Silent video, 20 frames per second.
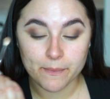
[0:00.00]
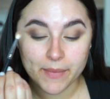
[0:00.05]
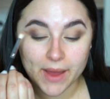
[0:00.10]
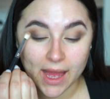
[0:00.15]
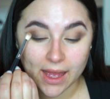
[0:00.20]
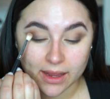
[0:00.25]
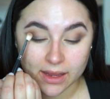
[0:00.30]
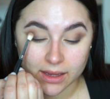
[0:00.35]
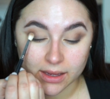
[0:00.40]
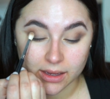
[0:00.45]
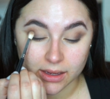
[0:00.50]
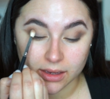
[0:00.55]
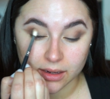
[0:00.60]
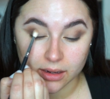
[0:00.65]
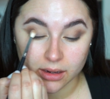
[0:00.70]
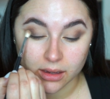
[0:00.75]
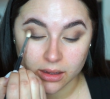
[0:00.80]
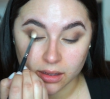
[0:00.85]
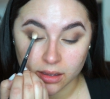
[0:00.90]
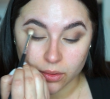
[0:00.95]
Back
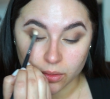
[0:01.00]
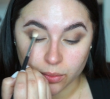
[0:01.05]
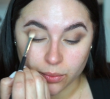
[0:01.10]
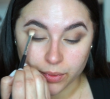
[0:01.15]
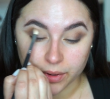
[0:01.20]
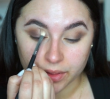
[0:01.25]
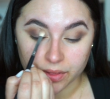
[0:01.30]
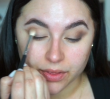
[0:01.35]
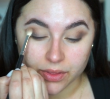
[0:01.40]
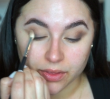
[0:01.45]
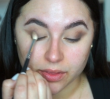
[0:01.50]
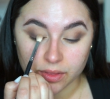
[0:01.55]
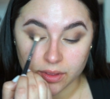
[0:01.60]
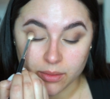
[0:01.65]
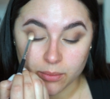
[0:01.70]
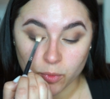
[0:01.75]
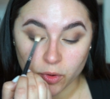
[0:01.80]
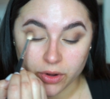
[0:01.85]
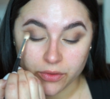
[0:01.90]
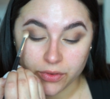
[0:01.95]
in with the
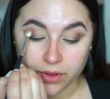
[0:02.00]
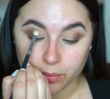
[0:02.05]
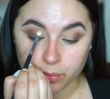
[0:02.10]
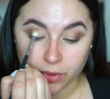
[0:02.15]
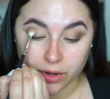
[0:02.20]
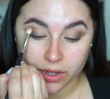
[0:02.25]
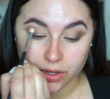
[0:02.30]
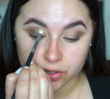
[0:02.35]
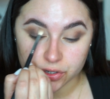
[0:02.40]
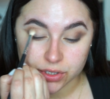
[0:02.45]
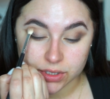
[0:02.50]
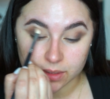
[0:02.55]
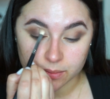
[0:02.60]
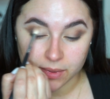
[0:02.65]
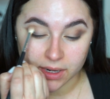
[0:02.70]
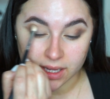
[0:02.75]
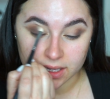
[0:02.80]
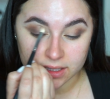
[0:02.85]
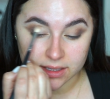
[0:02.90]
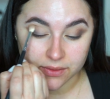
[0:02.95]
Morphe brush to
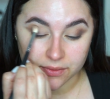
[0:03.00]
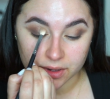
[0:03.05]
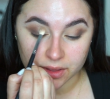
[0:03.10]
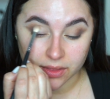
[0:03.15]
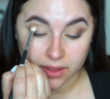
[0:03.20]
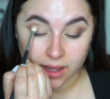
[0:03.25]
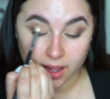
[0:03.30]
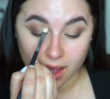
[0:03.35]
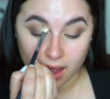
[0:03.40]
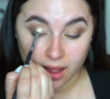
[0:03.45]
blend everything